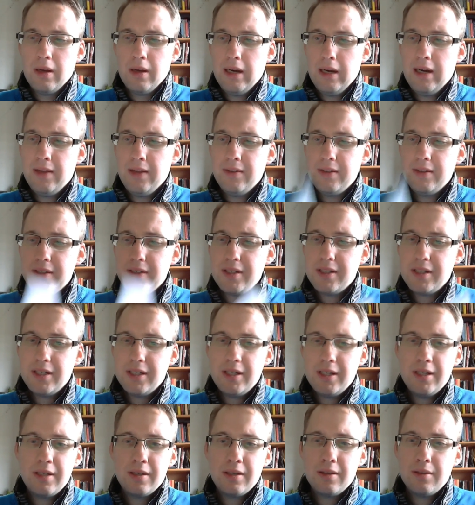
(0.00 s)
And this is
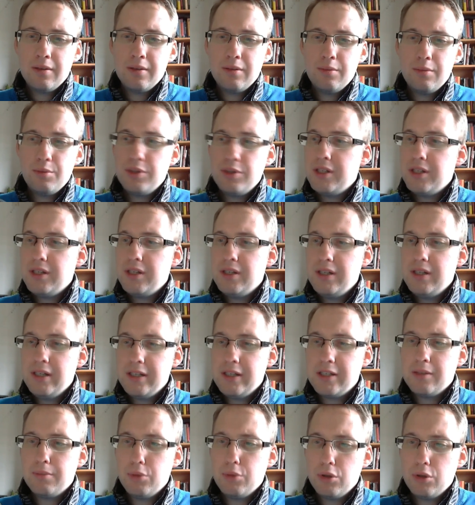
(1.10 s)
a pretty
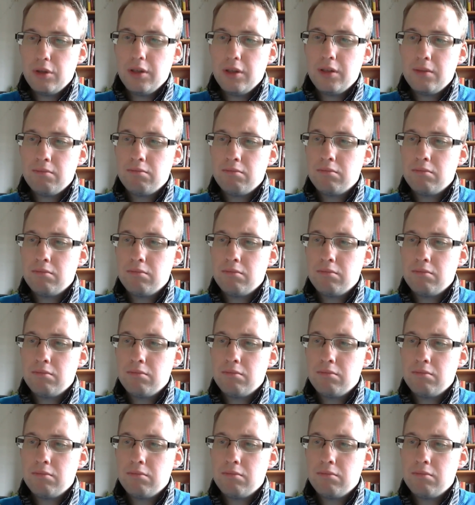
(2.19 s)
decent booklet.